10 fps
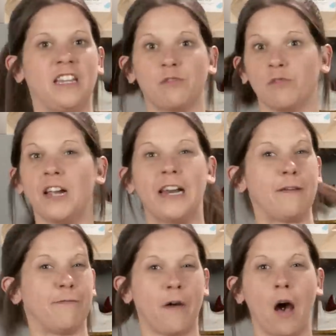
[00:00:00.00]
these really
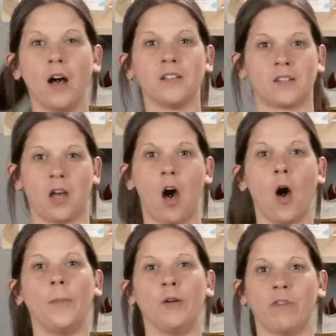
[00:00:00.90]
fast
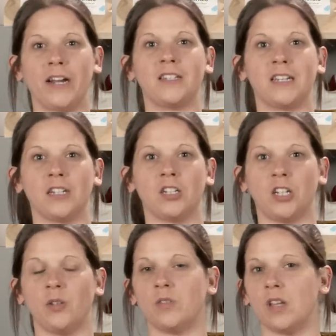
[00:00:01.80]
carbon racing
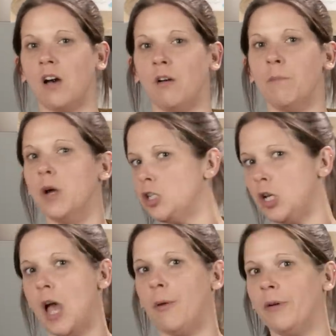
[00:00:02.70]
shoes that are much
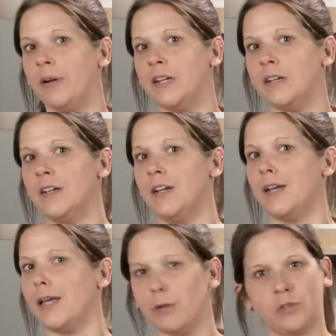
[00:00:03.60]
lower in
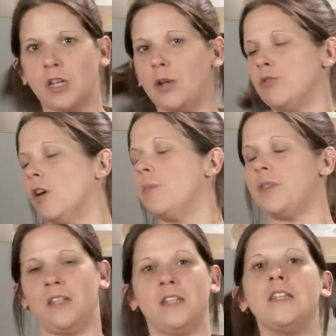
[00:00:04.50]
heel to toe drop,
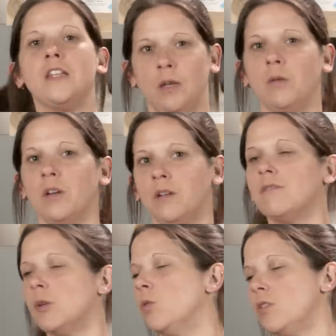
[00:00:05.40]
then you could
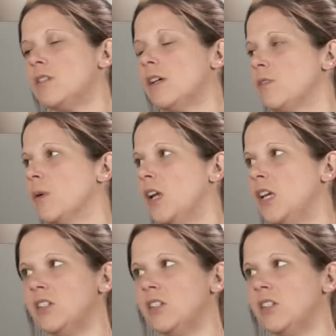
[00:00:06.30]
cause yourself some kind of